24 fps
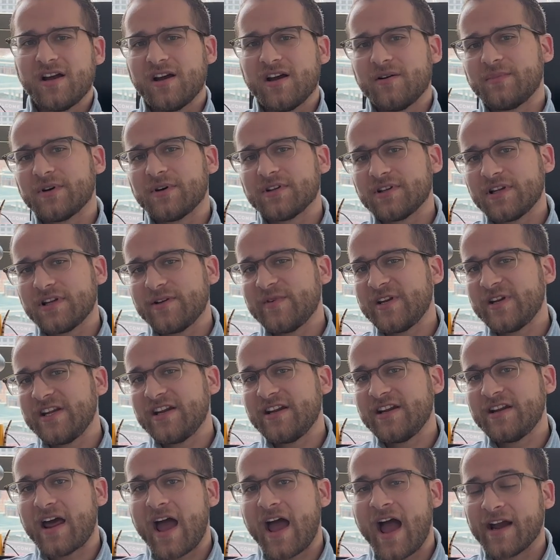but limited
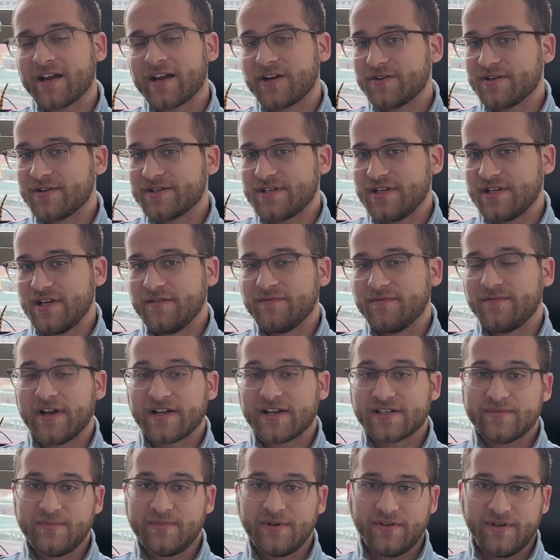in accuracy and
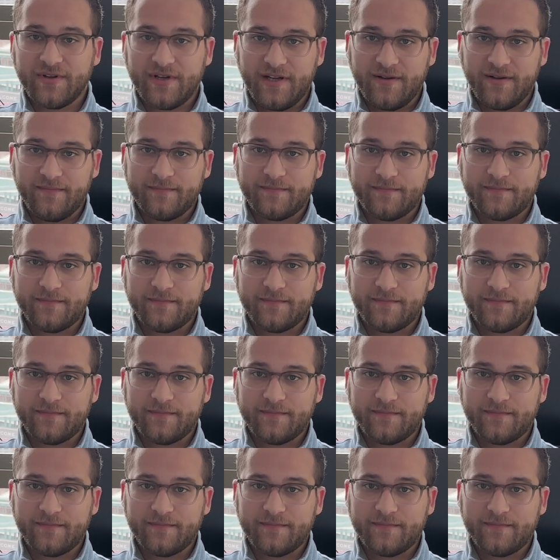flexibility.